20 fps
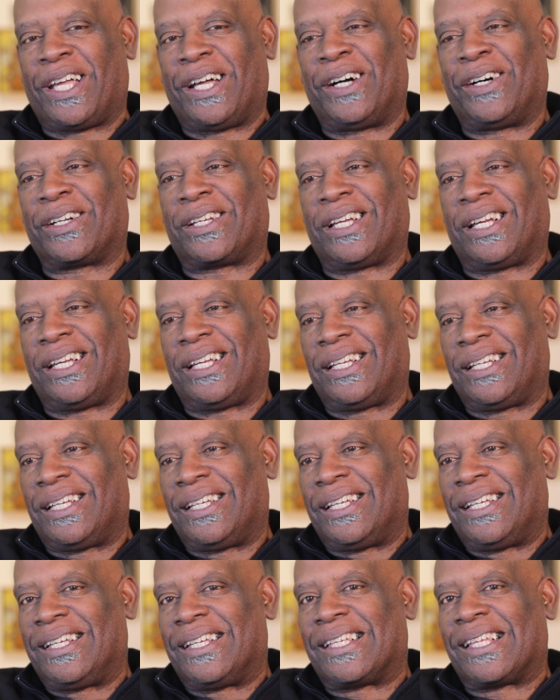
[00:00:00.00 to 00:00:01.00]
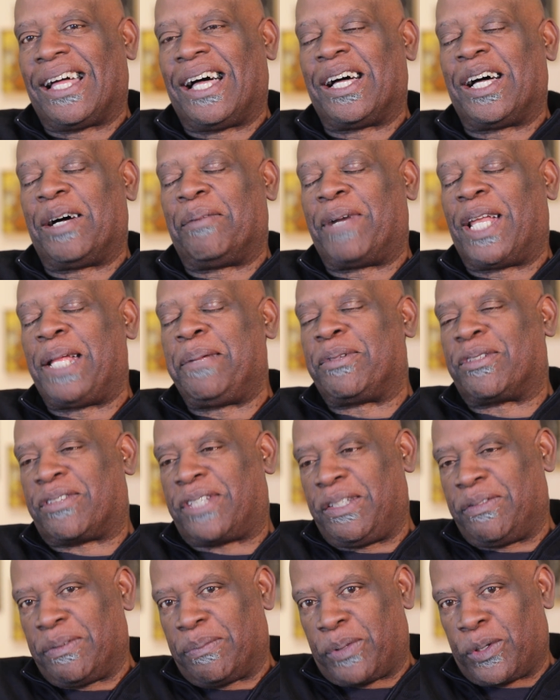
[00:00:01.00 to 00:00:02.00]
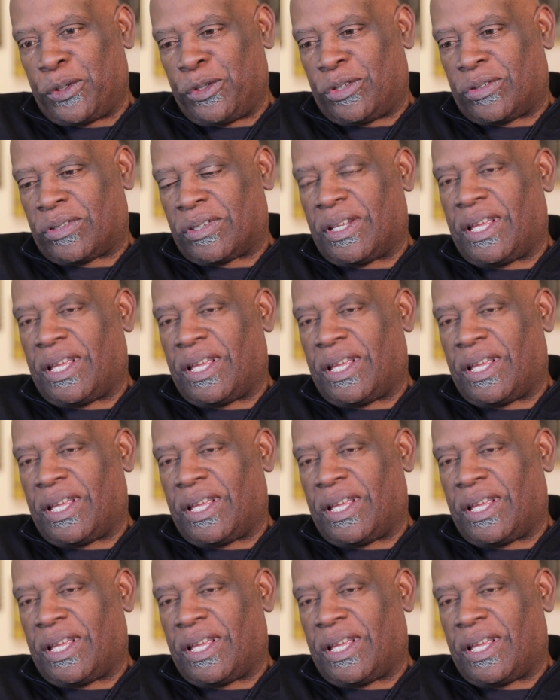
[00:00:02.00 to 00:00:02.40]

Okay. My name is Stephen Bruce.